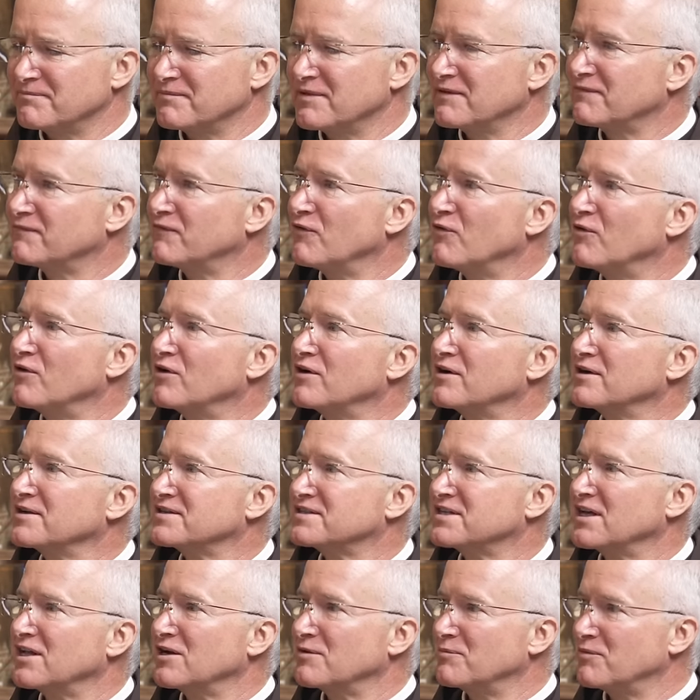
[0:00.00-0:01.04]
before
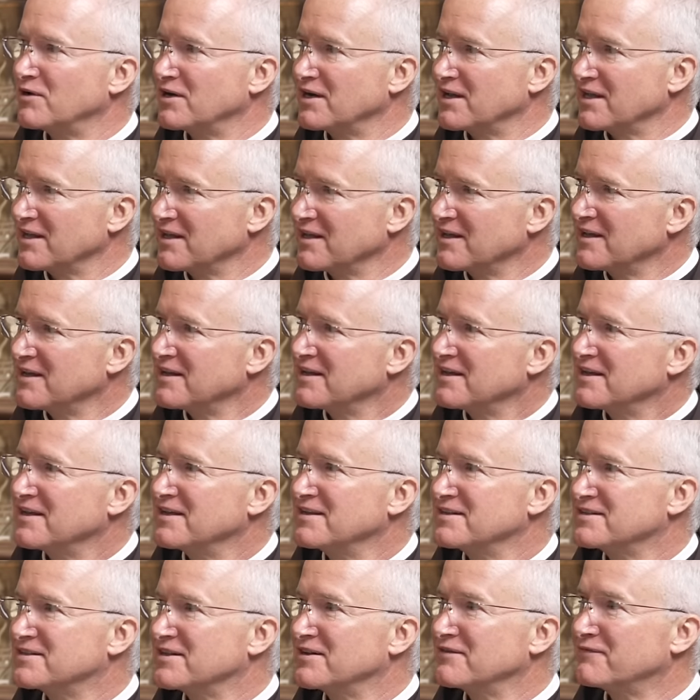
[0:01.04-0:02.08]
celebrating
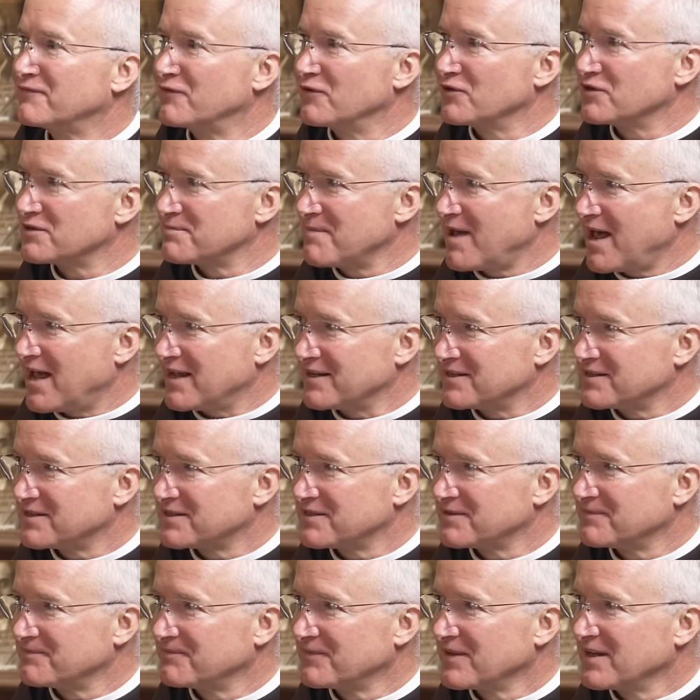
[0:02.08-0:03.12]
his first
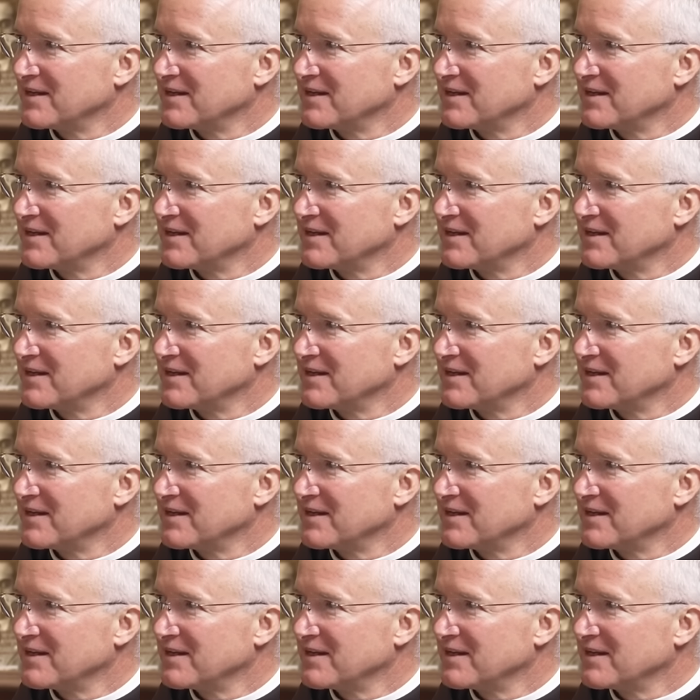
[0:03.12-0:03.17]
Mass,